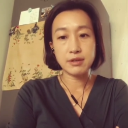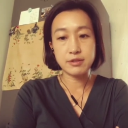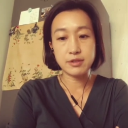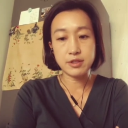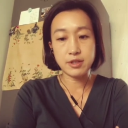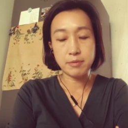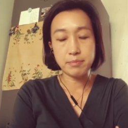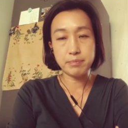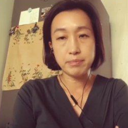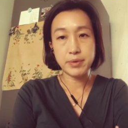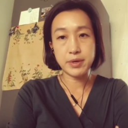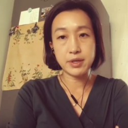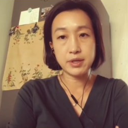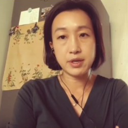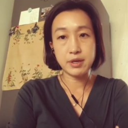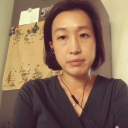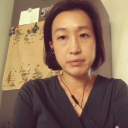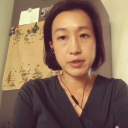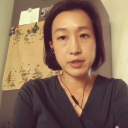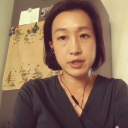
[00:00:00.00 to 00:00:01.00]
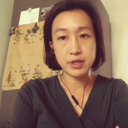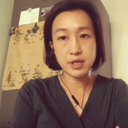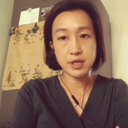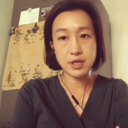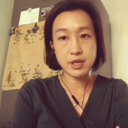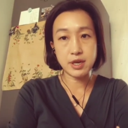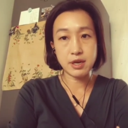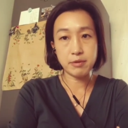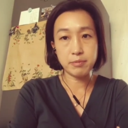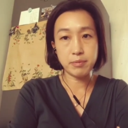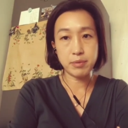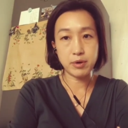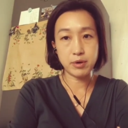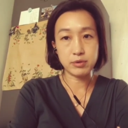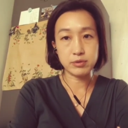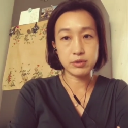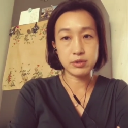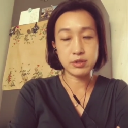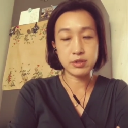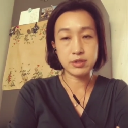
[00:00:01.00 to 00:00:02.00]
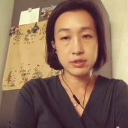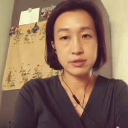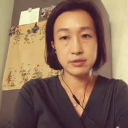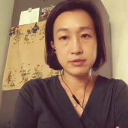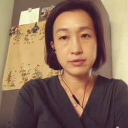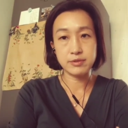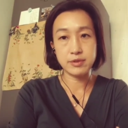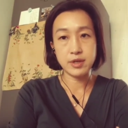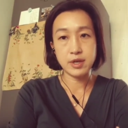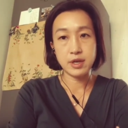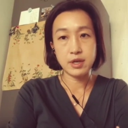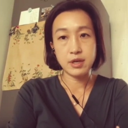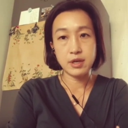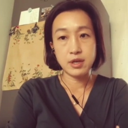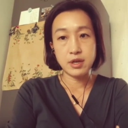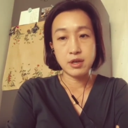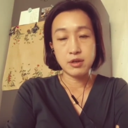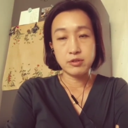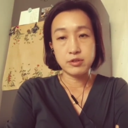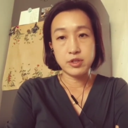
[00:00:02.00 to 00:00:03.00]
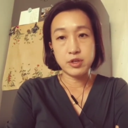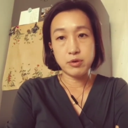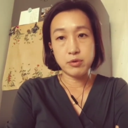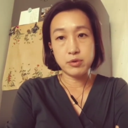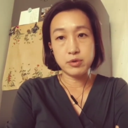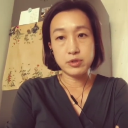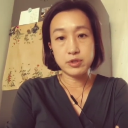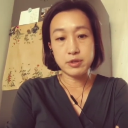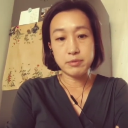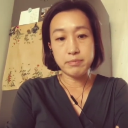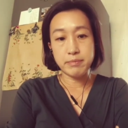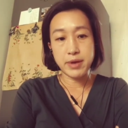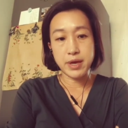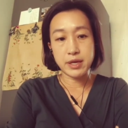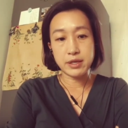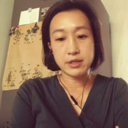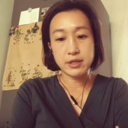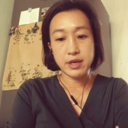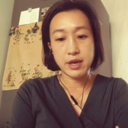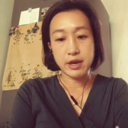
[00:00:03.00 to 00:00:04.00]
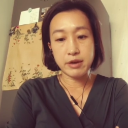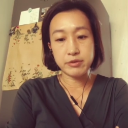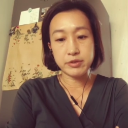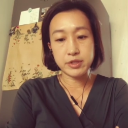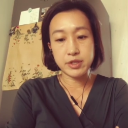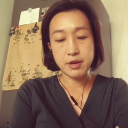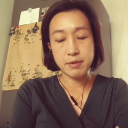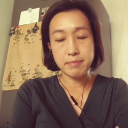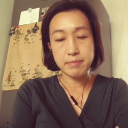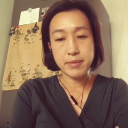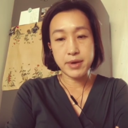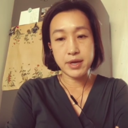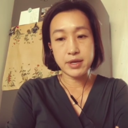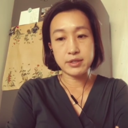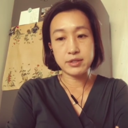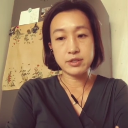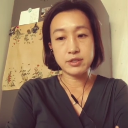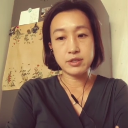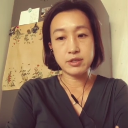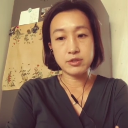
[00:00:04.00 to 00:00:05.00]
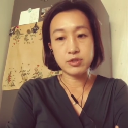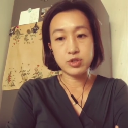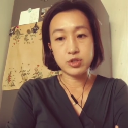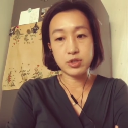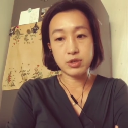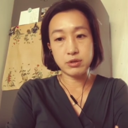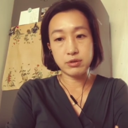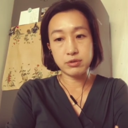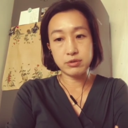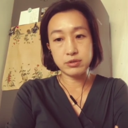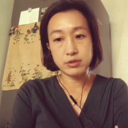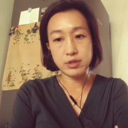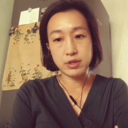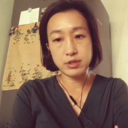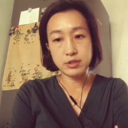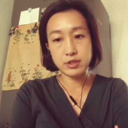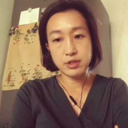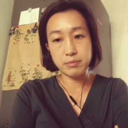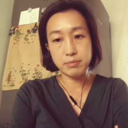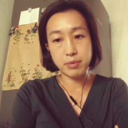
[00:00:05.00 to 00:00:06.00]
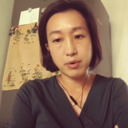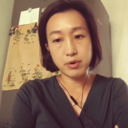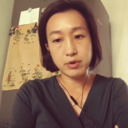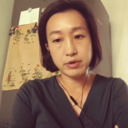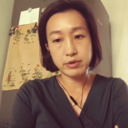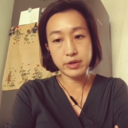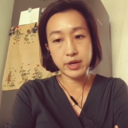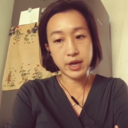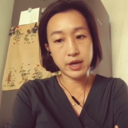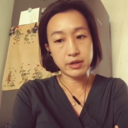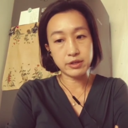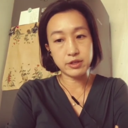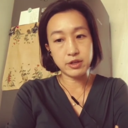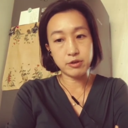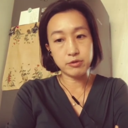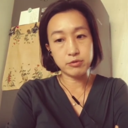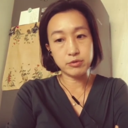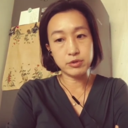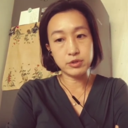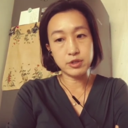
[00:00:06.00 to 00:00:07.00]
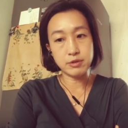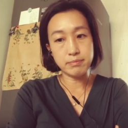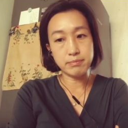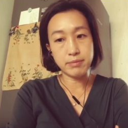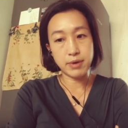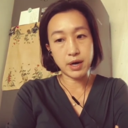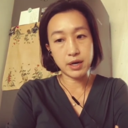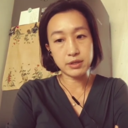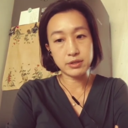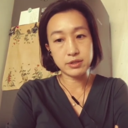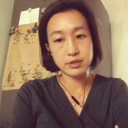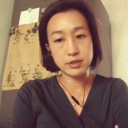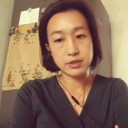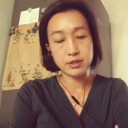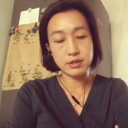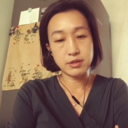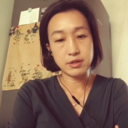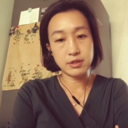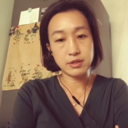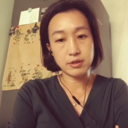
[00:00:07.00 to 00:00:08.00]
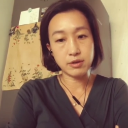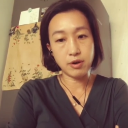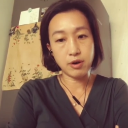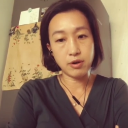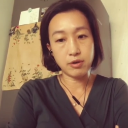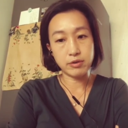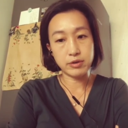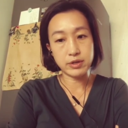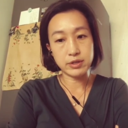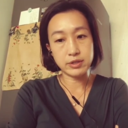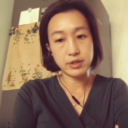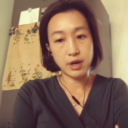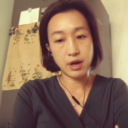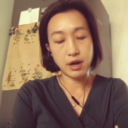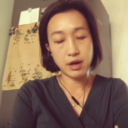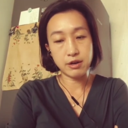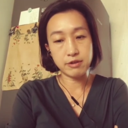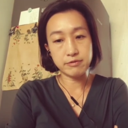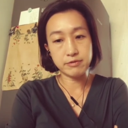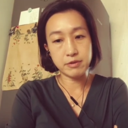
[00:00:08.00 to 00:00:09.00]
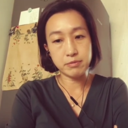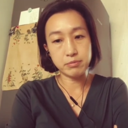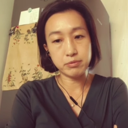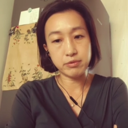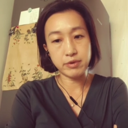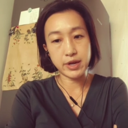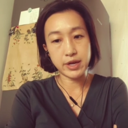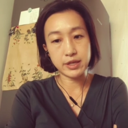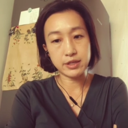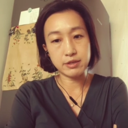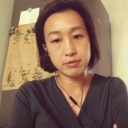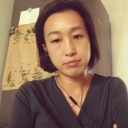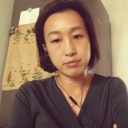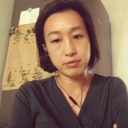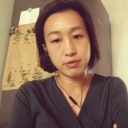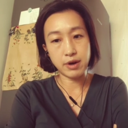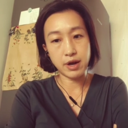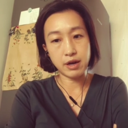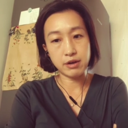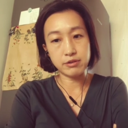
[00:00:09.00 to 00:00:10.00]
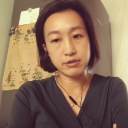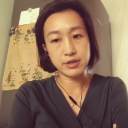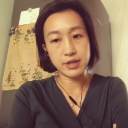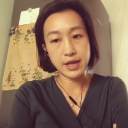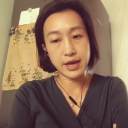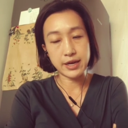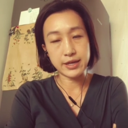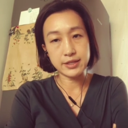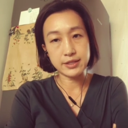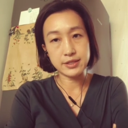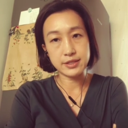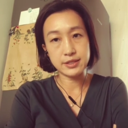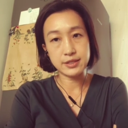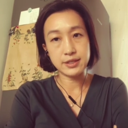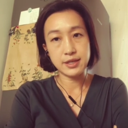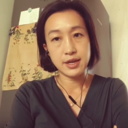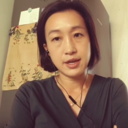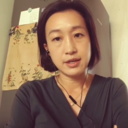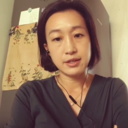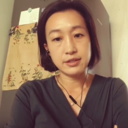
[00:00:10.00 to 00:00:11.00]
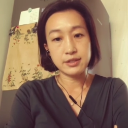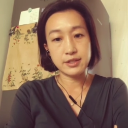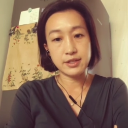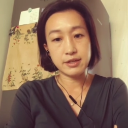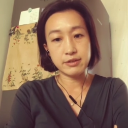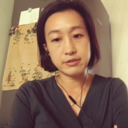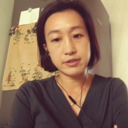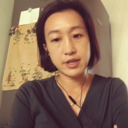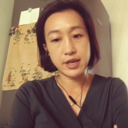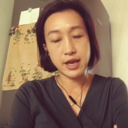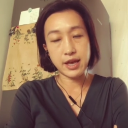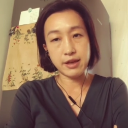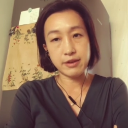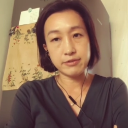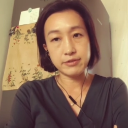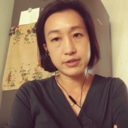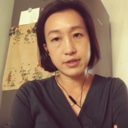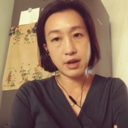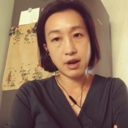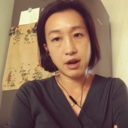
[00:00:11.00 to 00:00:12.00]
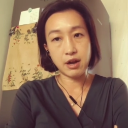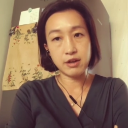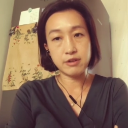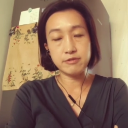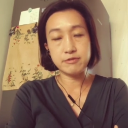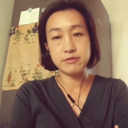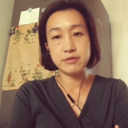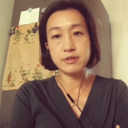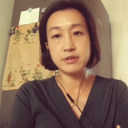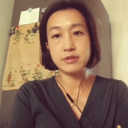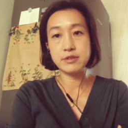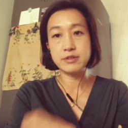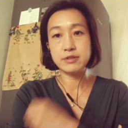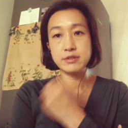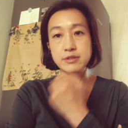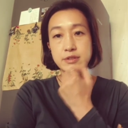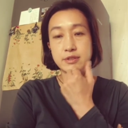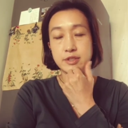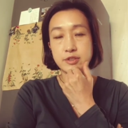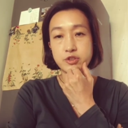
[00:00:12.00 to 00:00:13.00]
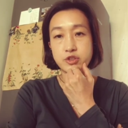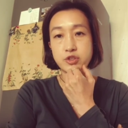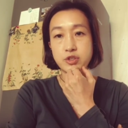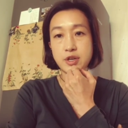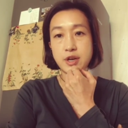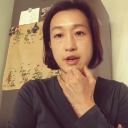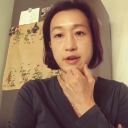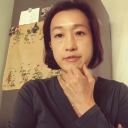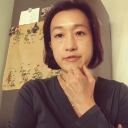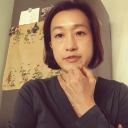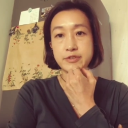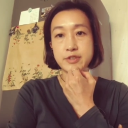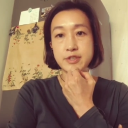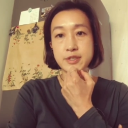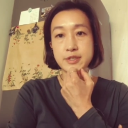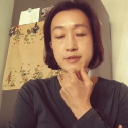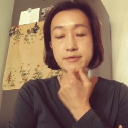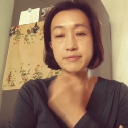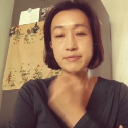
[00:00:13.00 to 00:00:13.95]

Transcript: The big of the gear boat. The old man carried the mast shoulders, the boy carried the wooden box in the coiled half braid brown lines, the gaps harpoon shaft.